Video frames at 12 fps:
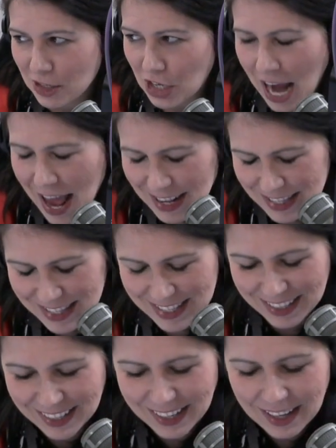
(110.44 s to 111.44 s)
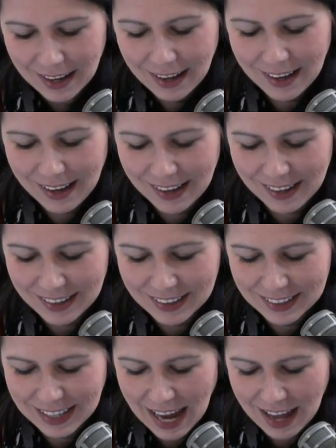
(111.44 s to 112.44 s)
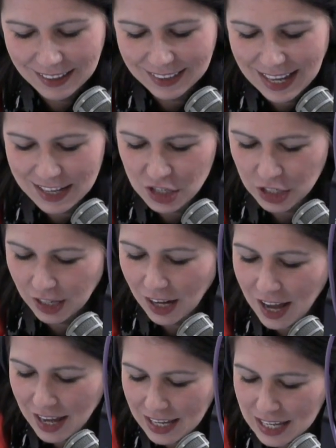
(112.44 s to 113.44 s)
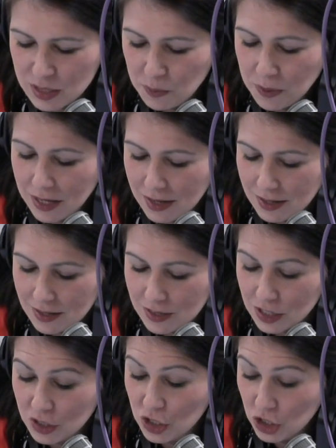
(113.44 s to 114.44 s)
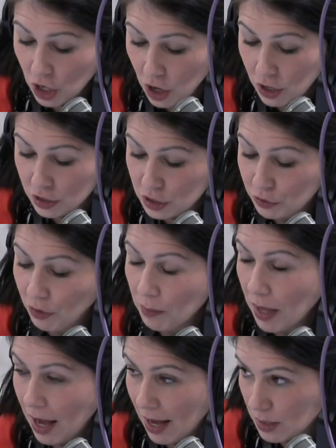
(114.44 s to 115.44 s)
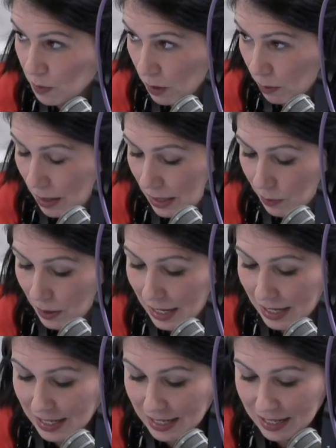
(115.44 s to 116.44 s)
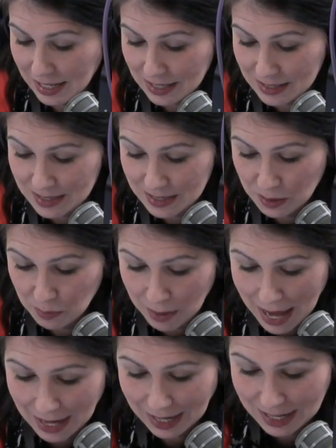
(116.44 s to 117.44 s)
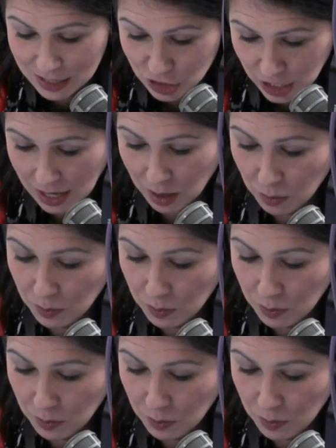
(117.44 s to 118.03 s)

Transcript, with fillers: chest. Uh, yeah, last year. Uh, he's been discharged from the hospital, by the way. He is back in jail,